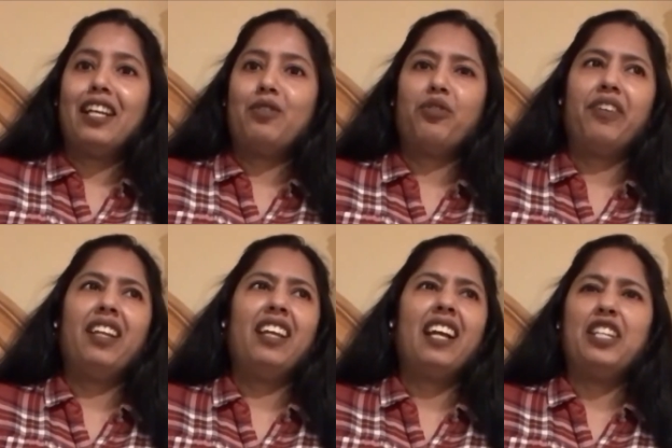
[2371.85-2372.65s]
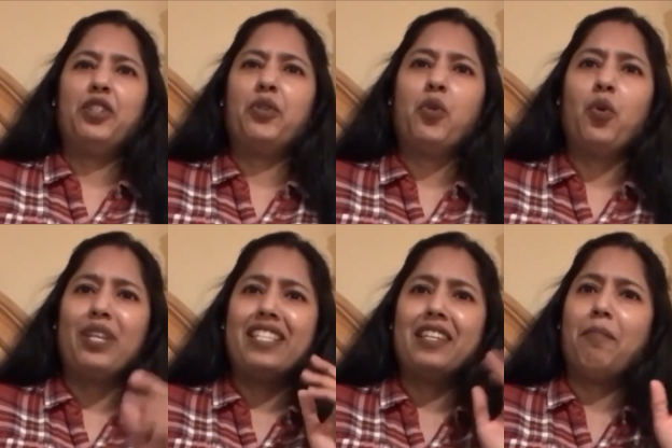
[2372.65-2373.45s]
I used to feel like I should go
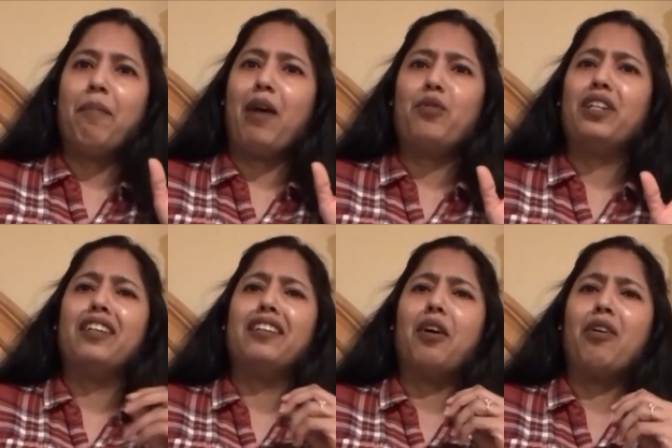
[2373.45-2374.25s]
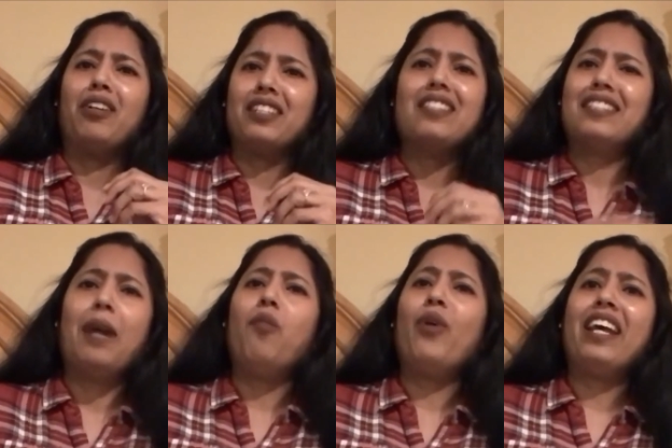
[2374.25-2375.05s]
in some mountain or
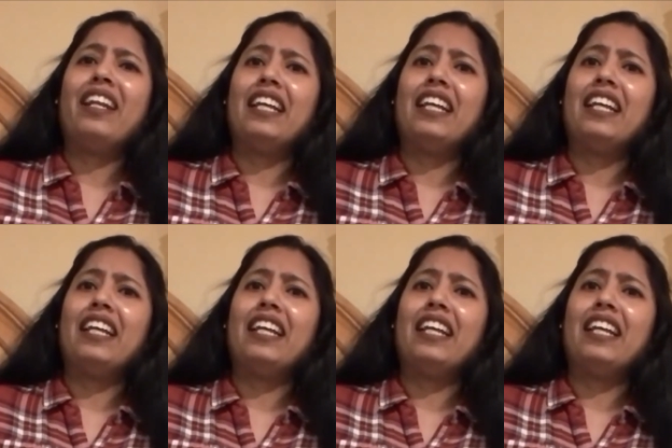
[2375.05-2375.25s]
somewhere,